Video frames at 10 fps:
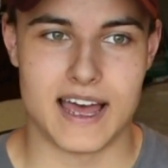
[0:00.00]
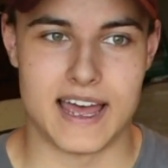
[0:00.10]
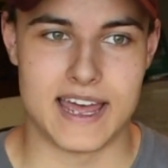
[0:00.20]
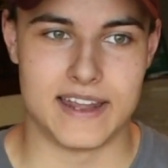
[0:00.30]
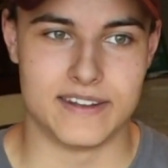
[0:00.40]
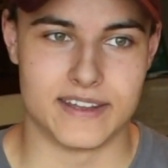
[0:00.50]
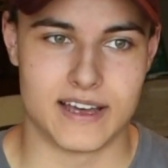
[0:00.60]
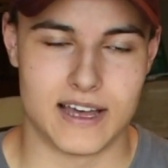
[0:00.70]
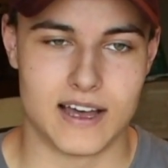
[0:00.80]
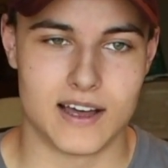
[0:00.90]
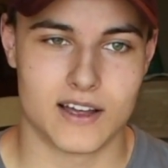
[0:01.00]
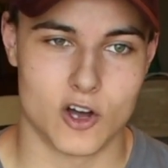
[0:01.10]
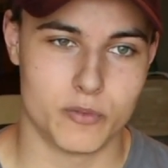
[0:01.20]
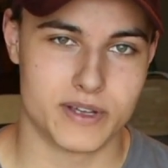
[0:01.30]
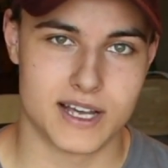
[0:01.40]
And
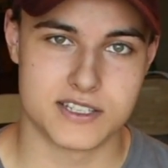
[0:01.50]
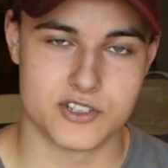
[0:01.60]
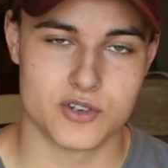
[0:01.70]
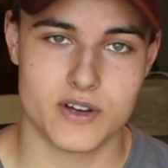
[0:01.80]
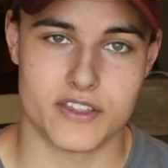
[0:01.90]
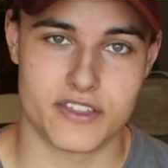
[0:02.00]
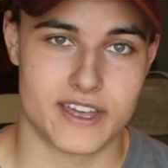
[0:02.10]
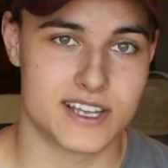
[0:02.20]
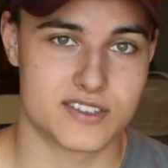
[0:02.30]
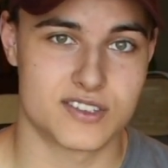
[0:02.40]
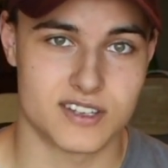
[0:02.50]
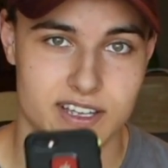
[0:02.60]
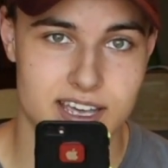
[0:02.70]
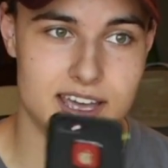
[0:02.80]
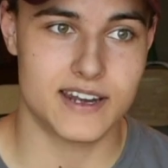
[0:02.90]
hope you guys enjoy. Thanks
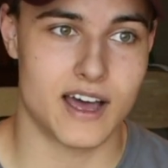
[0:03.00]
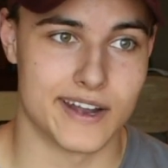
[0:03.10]
again.